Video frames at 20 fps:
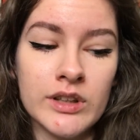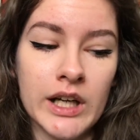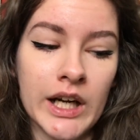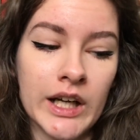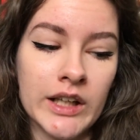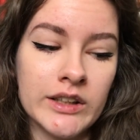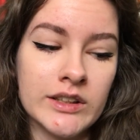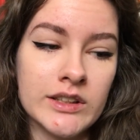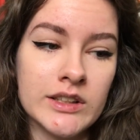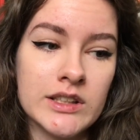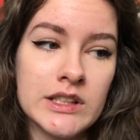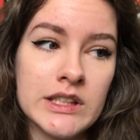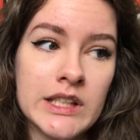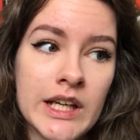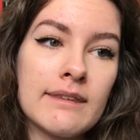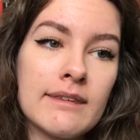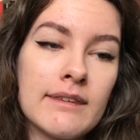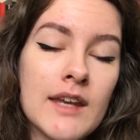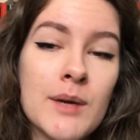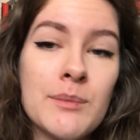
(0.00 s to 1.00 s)
And yeah,
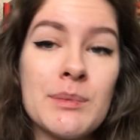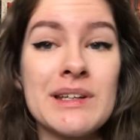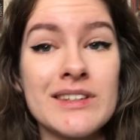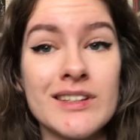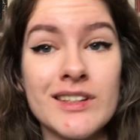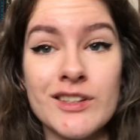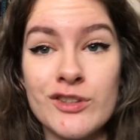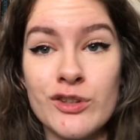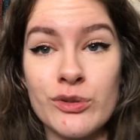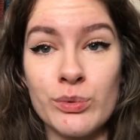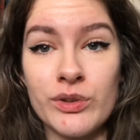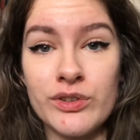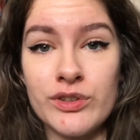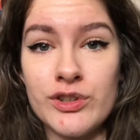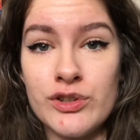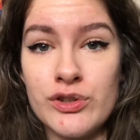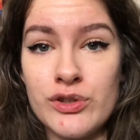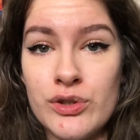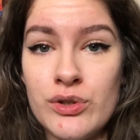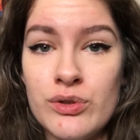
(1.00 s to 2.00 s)
I basically just
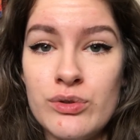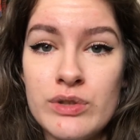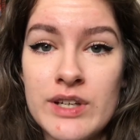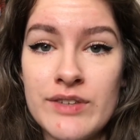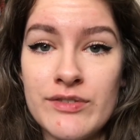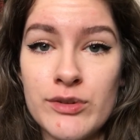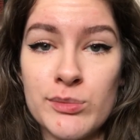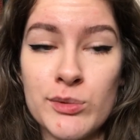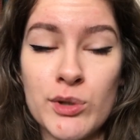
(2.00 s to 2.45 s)
wanted to give some